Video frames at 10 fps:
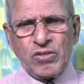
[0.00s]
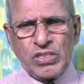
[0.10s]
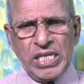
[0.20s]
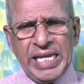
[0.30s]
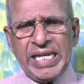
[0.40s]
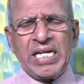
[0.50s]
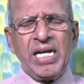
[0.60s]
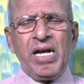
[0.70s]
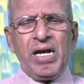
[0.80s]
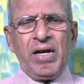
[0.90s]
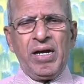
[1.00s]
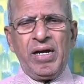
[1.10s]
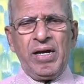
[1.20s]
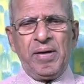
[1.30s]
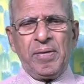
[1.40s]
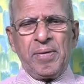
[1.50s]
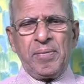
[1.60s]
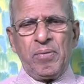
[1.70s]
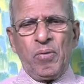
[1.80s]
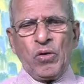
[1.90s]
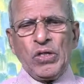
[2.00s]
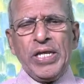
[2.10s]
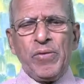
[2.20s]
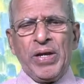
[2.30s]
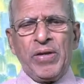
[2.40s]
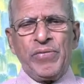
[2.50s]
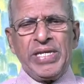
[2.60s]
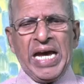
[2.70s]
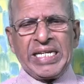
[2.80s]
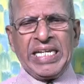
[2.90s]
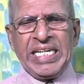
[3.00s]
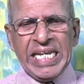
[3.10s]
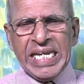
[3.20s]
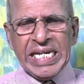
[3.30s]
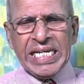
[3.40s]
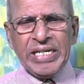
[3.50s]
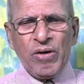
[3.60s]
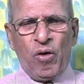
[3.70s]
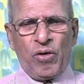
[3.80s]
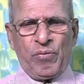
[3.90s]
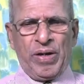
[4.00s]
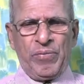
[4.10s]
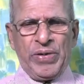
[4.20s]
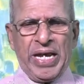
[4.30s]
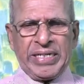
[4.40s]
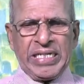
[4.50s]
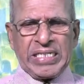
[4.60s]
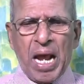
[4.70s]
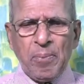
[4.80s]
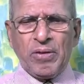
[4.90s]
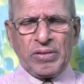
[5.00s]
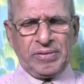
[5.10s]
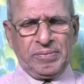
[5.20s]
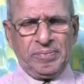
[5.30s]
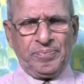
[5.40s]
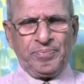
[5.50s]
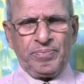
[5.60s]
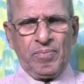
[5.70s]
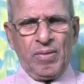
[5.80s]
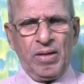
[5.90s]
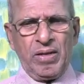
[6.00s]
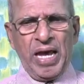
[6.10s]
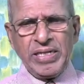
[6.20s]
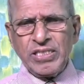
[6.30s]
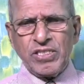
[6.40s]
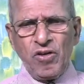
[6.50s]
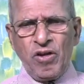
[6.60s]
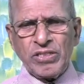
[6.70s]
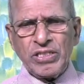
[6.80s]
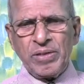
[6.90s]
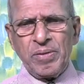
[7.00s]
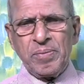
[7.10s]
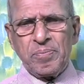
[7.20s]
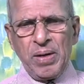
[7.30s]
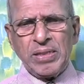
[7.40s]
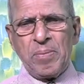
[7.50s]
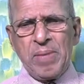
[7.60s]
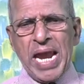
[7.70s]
seek only when we are in need or when we are in trouble. That is not the